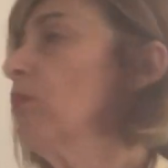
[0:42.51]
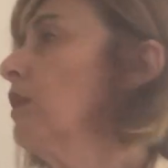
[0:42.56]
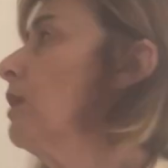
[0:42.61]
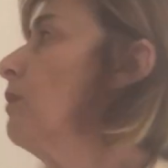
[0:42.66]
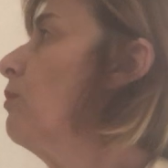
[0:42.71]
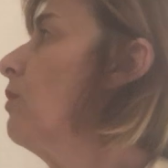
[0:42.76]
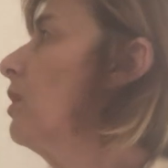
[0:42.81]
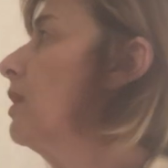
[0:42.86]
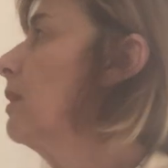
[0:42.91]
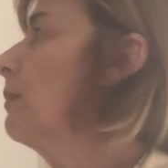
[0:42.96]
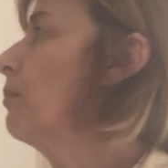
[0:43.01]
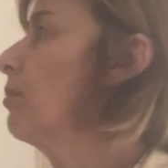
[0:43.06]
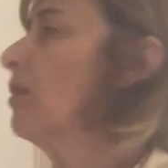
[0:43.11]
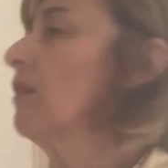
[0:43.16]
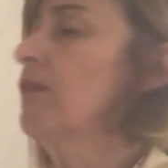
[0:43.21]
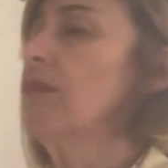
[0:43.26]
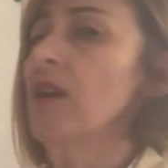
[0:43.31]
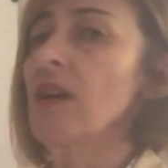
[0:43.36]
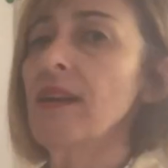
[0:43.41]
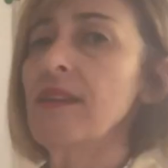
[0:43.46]
we want to
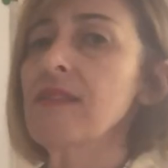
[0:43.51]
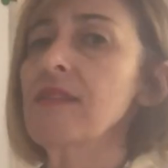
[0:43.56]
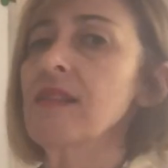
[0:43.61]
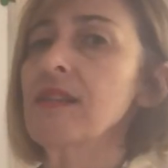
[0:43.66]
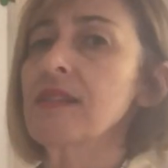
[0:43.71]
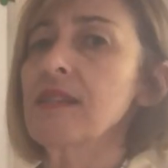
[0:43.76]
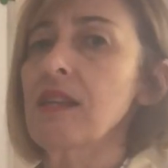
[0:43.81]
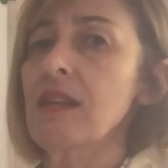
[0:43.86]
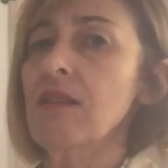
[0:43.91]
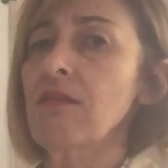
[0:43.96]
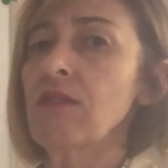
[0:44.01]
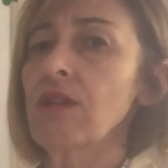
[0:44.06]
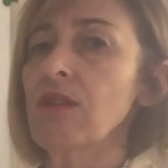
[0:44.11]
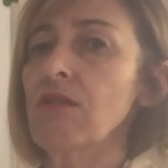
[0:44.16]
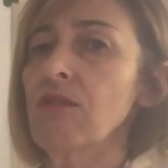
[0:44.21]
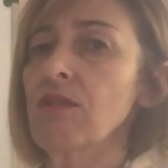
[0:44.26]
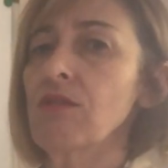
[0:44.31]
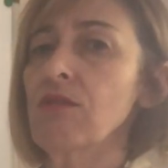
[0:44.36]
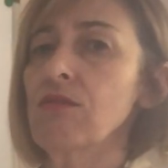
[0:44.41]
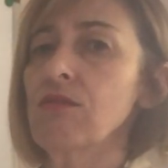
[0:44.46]
provide this
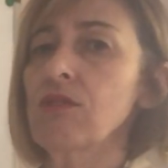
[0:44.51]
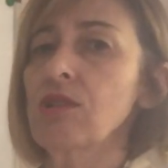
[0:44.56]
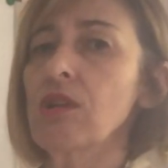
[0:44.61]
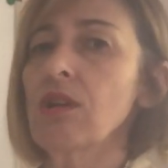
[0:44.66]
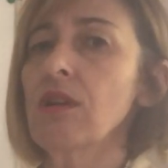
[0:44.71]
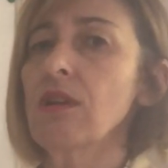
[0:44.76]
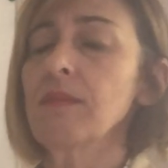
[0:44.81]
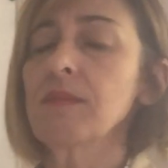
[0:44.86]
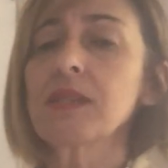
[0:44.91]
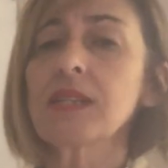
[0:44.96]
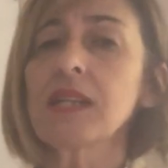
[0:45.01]
area at all times.